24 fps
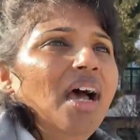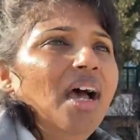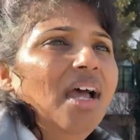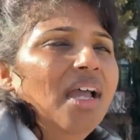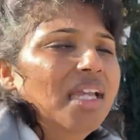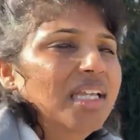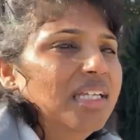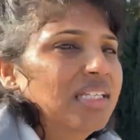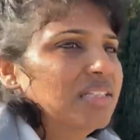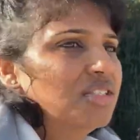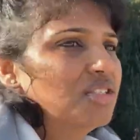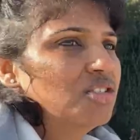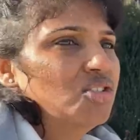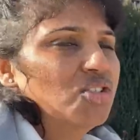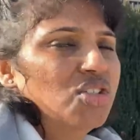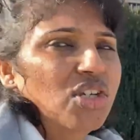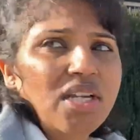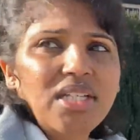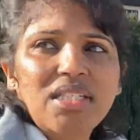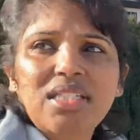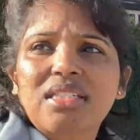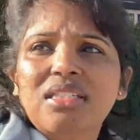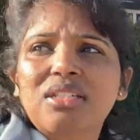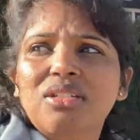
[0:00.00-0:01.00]
it's
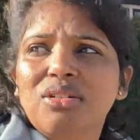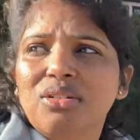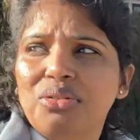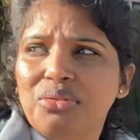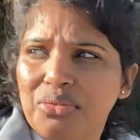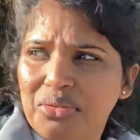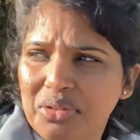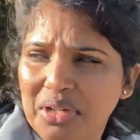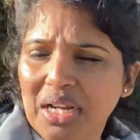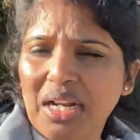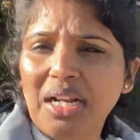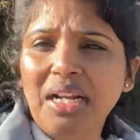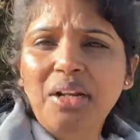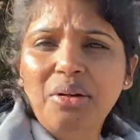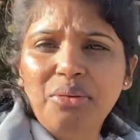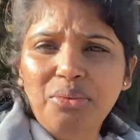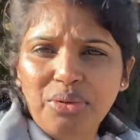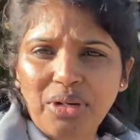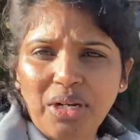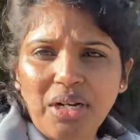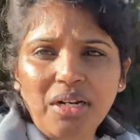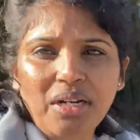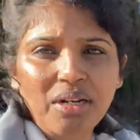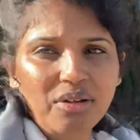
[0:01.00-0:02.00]
just really
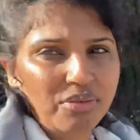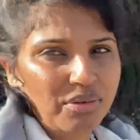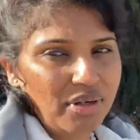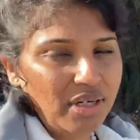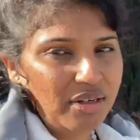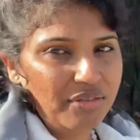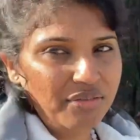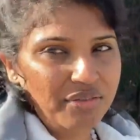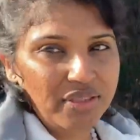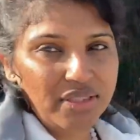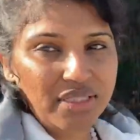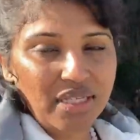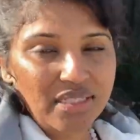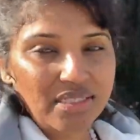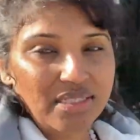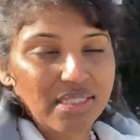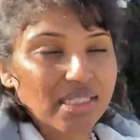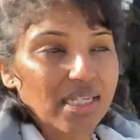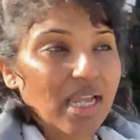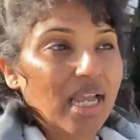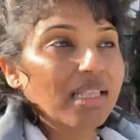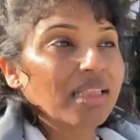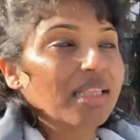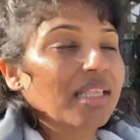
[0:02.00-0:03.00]
really really fantastic I
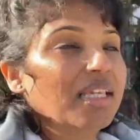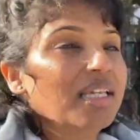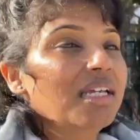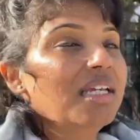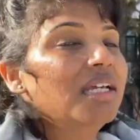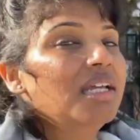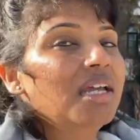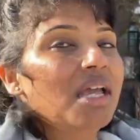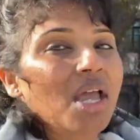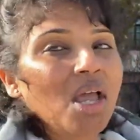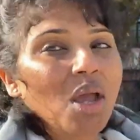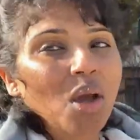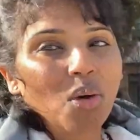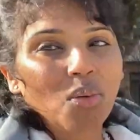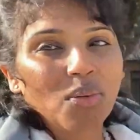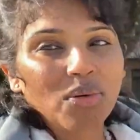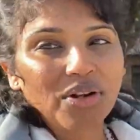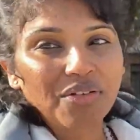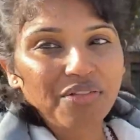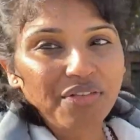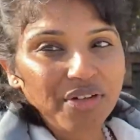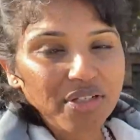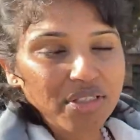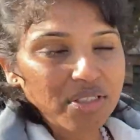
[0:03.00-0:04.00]
think when I
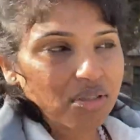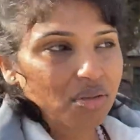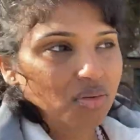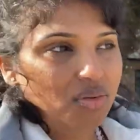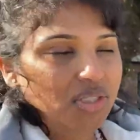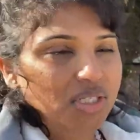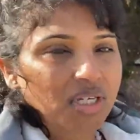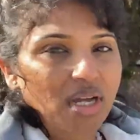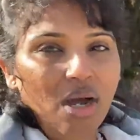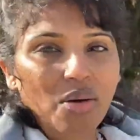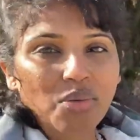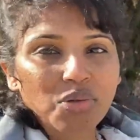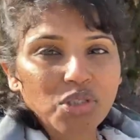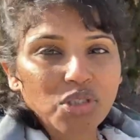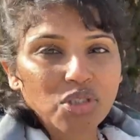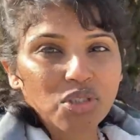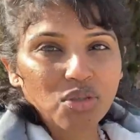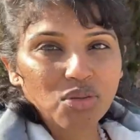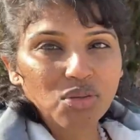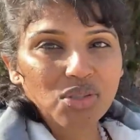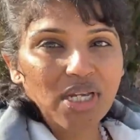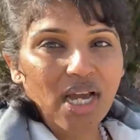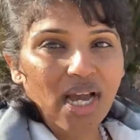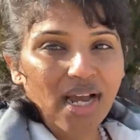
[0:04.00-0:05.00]
first got here I was so
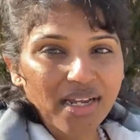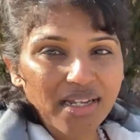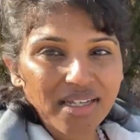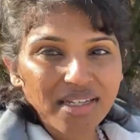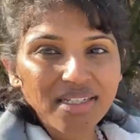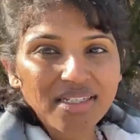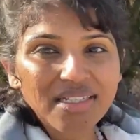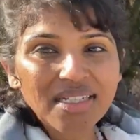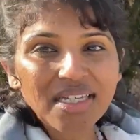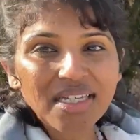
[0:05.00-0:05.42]
tired